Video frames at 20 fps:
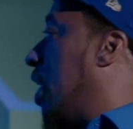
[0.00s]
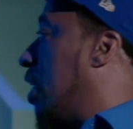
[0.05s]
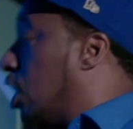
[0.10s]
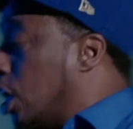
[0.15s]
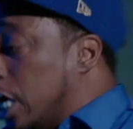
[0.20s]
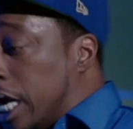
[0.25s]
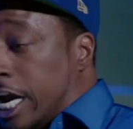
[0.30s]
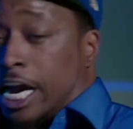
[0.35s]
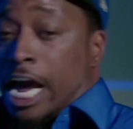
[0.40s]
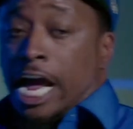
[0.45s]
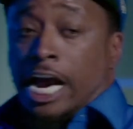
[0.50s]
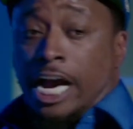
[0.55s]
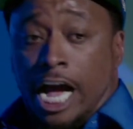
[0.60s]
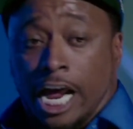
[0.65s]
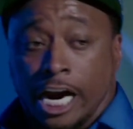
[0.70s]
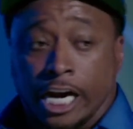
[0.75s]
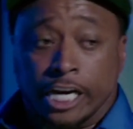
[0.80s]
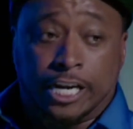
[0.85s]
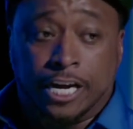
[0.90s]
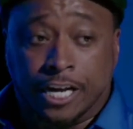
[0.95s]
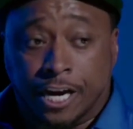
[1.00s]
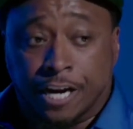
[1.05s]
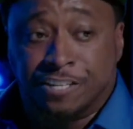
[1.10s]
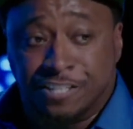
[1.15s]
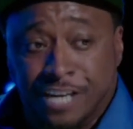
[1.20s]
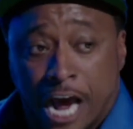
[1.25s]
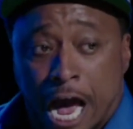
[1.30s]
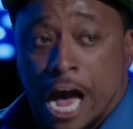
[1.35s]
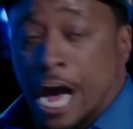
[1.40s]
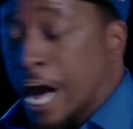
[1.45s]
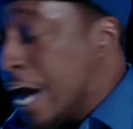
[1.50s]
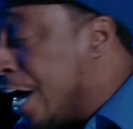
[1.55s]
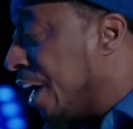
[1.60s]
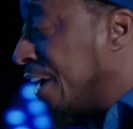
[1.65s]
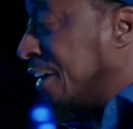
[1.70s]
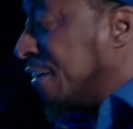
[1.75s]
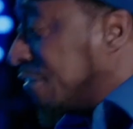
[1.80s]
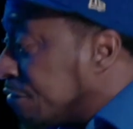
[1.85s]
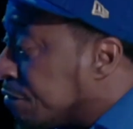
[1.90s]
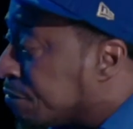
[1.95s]
get? Nigga, I gotta get a
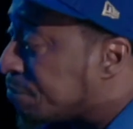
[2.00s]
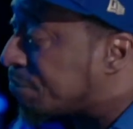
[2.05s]
job.